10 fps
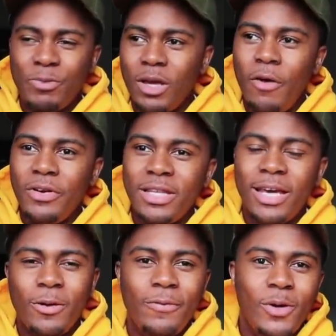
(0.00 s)
they got rid of the
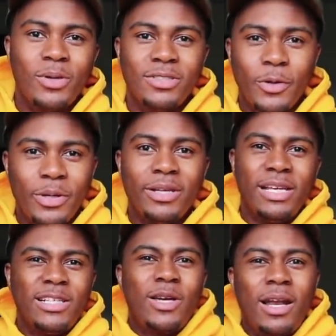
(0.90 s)
yellow floor. So
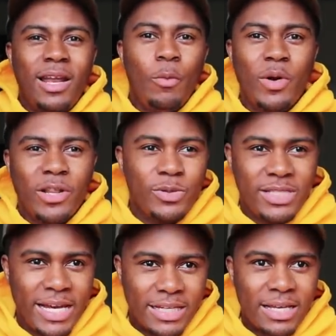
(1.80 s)
it's kind of like one of those
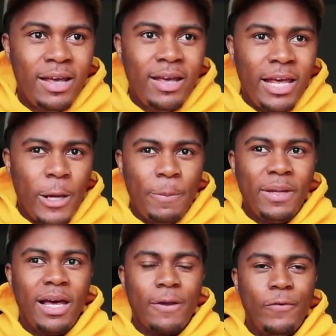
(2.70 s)
things. It'd be
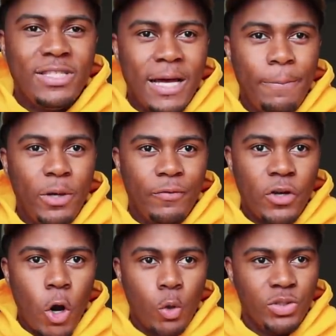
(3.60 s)
like, for example, if
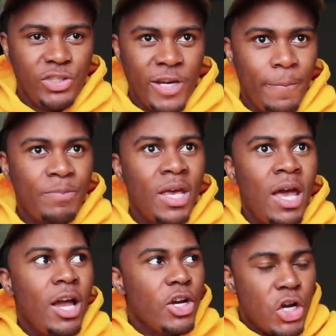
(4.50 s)
Gold's Gym
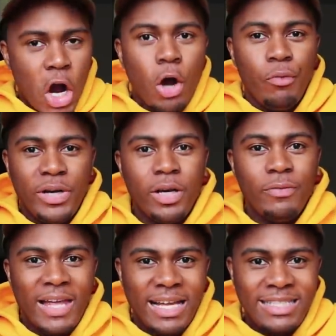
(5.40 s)
got rid
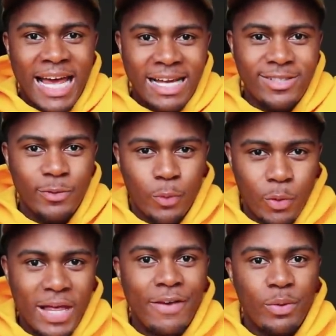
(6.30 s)
of that tattered
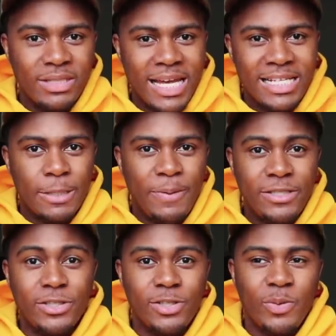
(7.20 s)
wall that everyone takes the
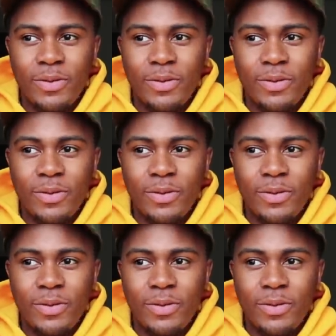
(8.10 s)
pictures